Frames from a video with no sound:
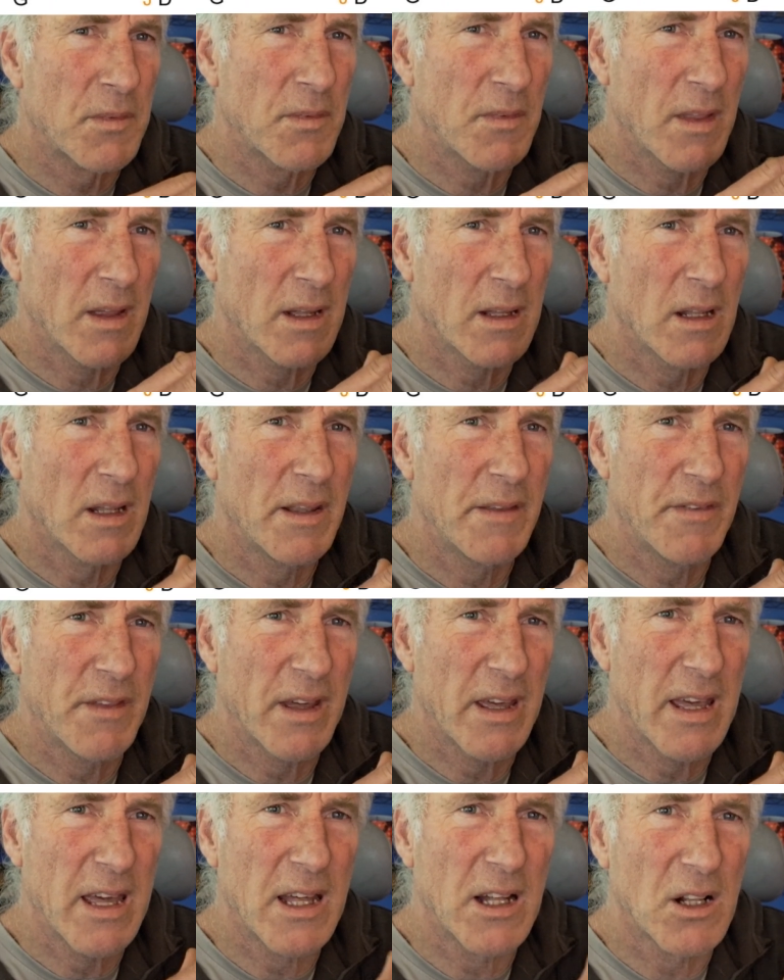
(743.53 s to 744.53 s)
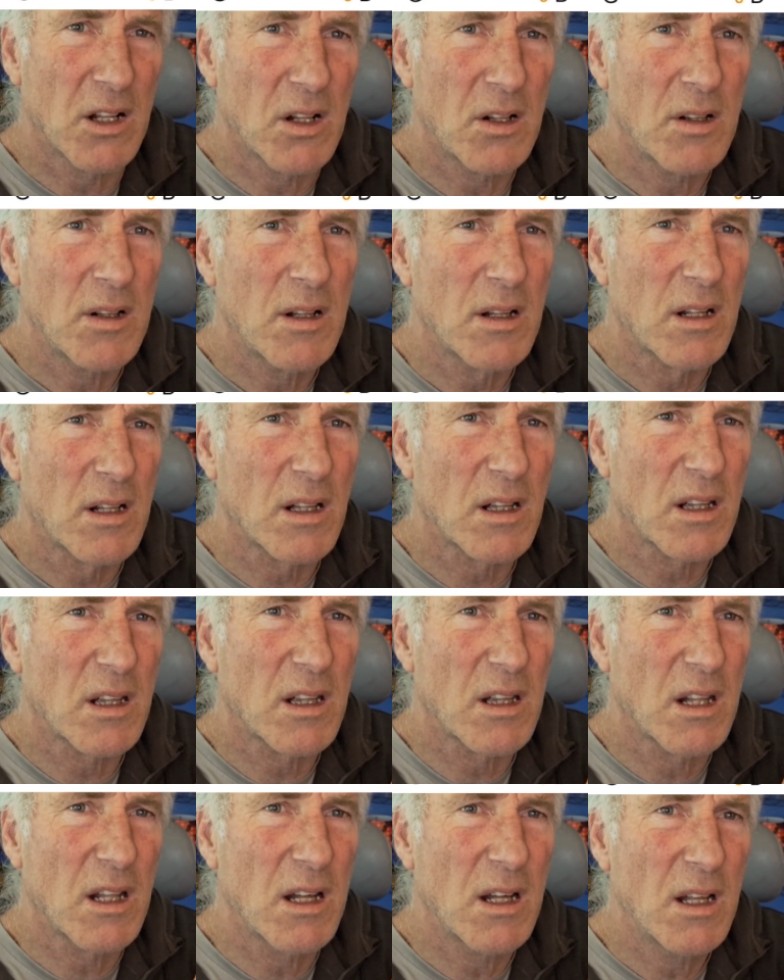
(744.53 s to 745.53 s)
The L,
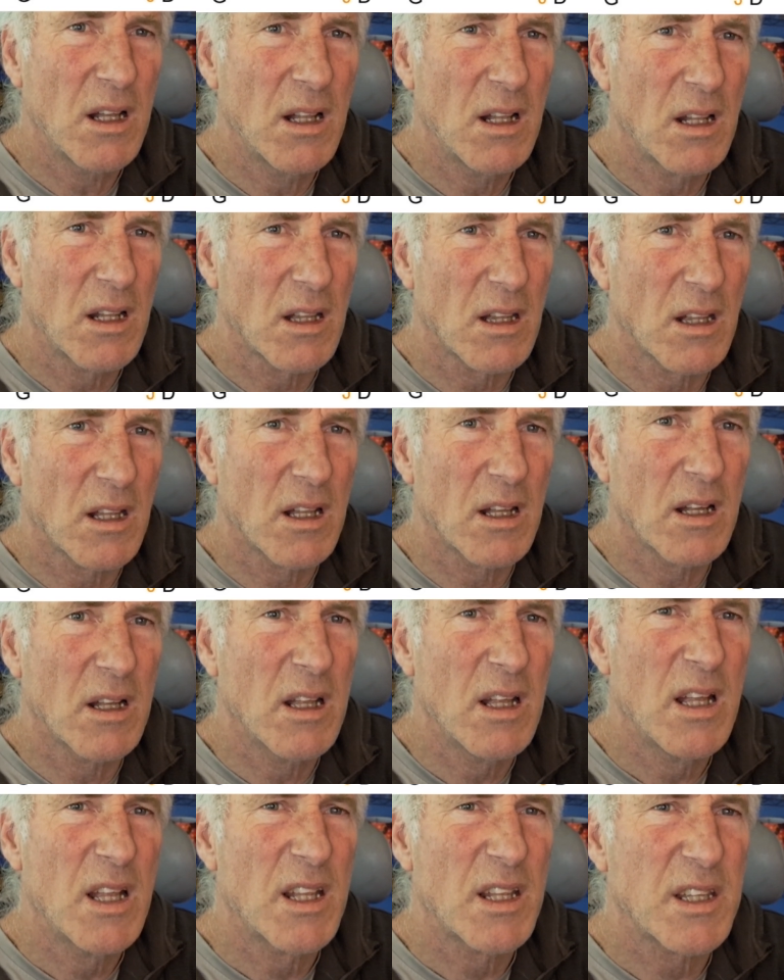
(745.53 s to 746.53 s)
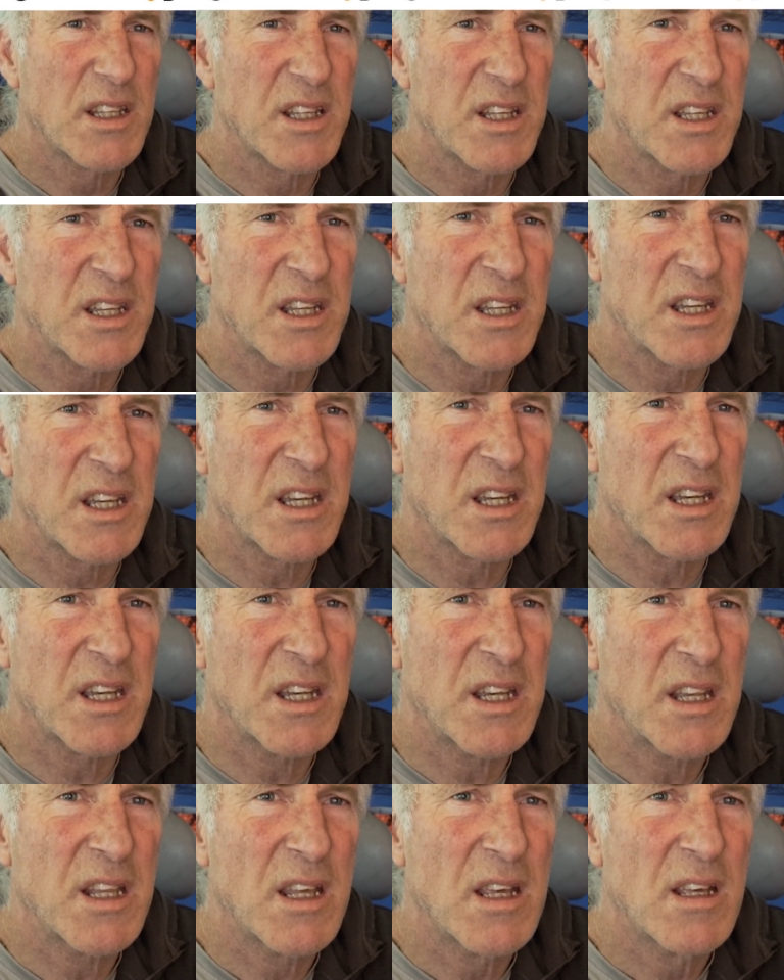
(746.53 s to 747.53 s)
L,
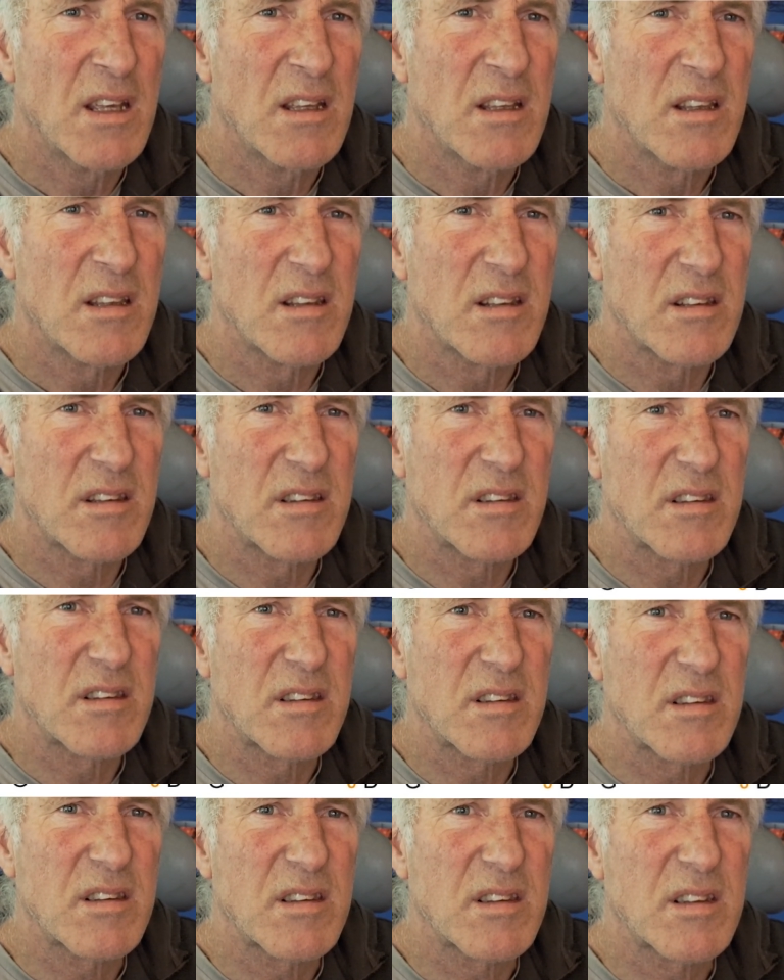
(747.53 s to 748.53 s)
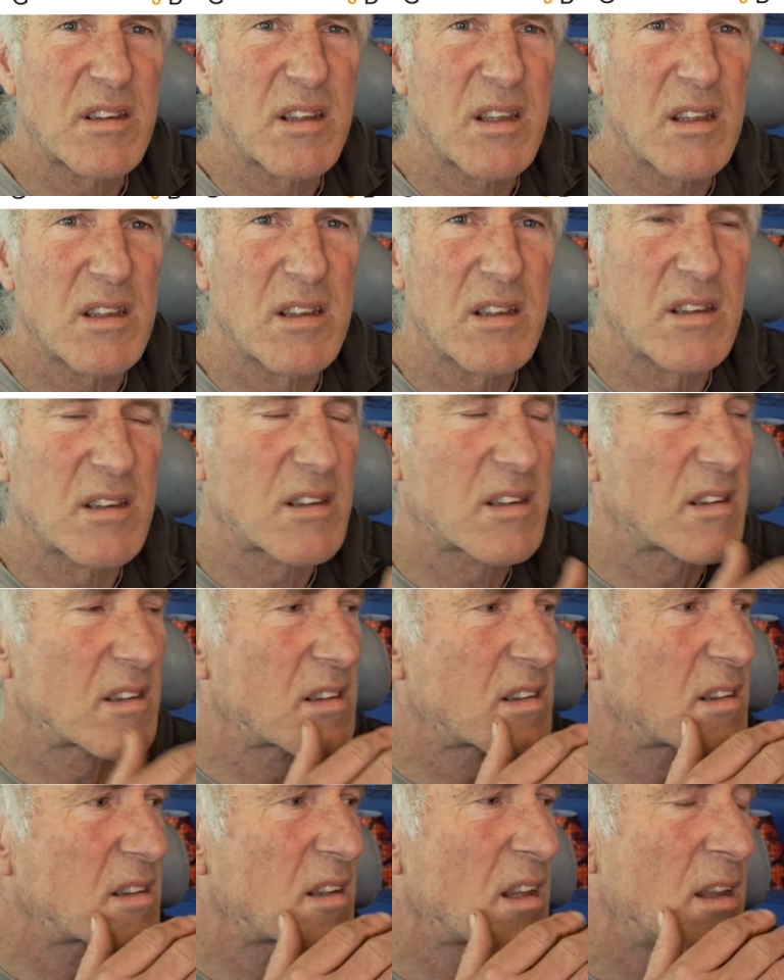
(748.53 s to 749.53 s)
M, Z,
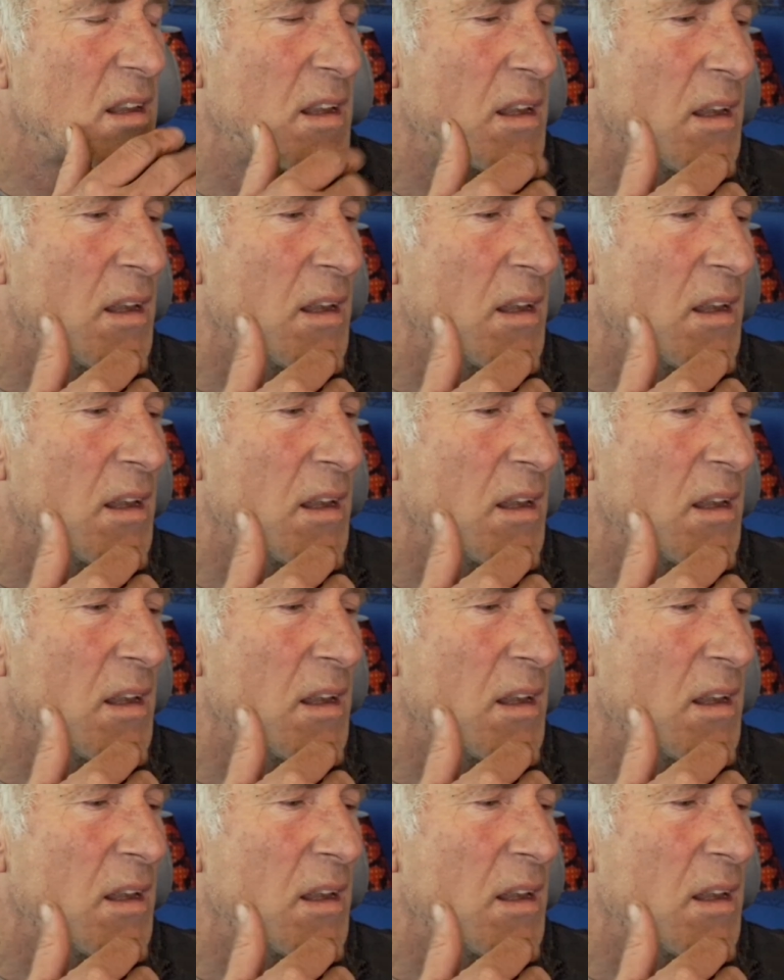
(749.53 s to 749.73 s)
Z.